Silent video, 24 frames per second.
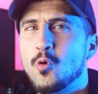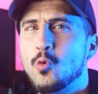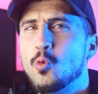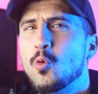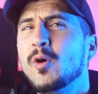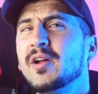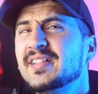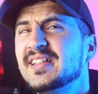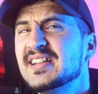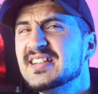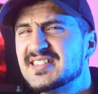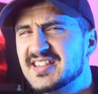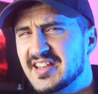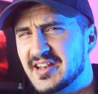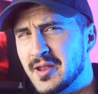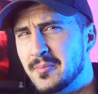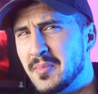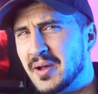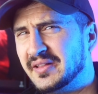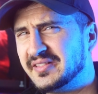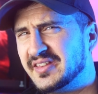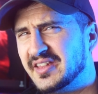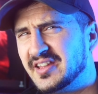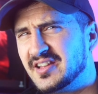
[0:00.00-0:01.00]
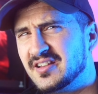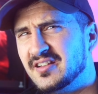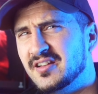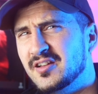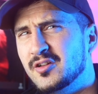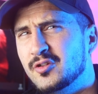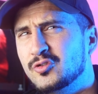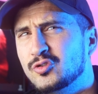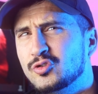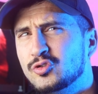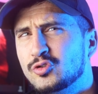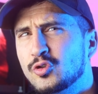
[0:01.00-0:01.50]
What is cinematic?
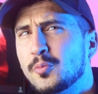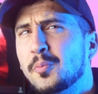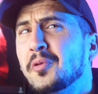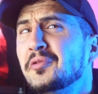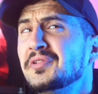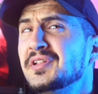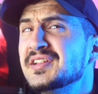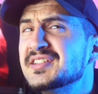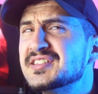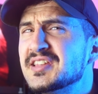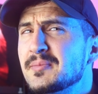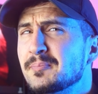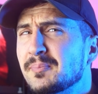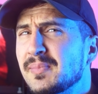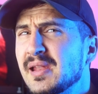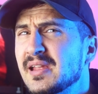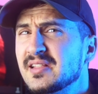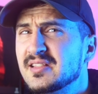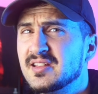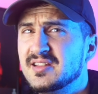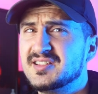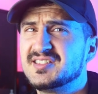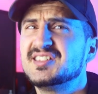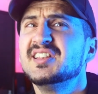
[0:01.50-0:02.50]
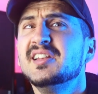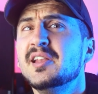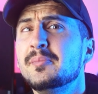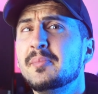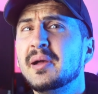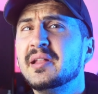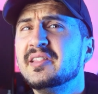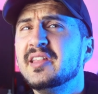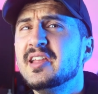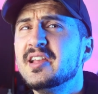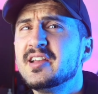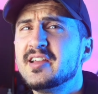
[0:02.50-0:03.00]
To put it simply,
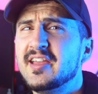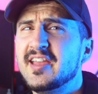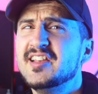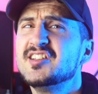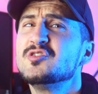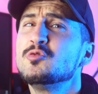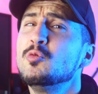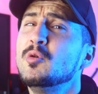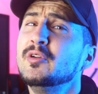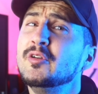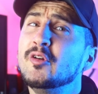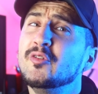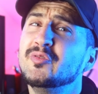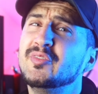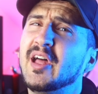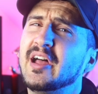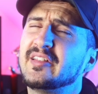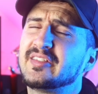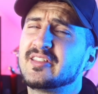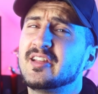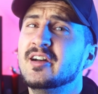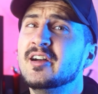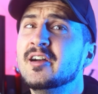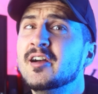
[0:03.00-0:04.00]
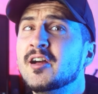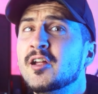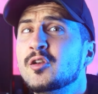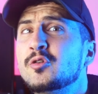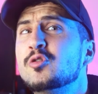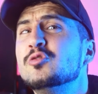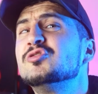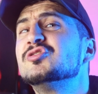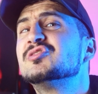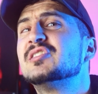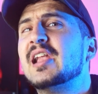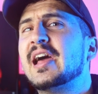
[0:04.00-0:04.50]
cinematic is one of that
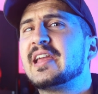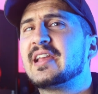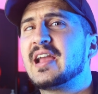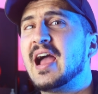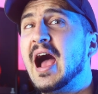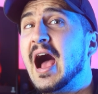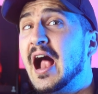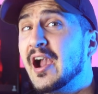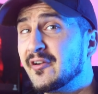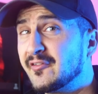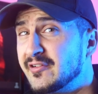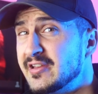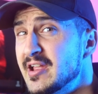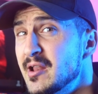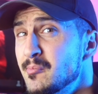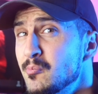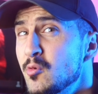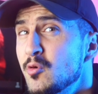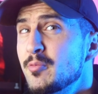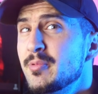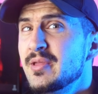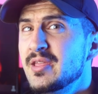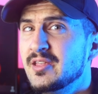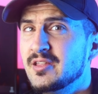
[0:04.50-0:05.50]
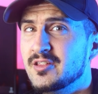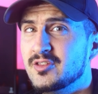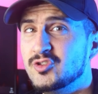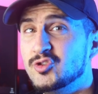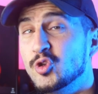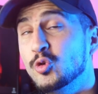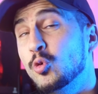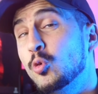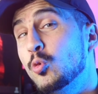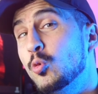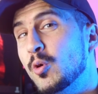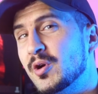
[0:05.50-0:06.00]
looks like a real movie
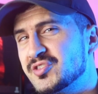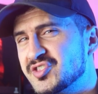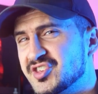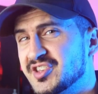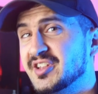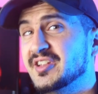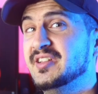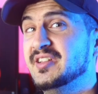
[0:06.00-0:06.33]
you watch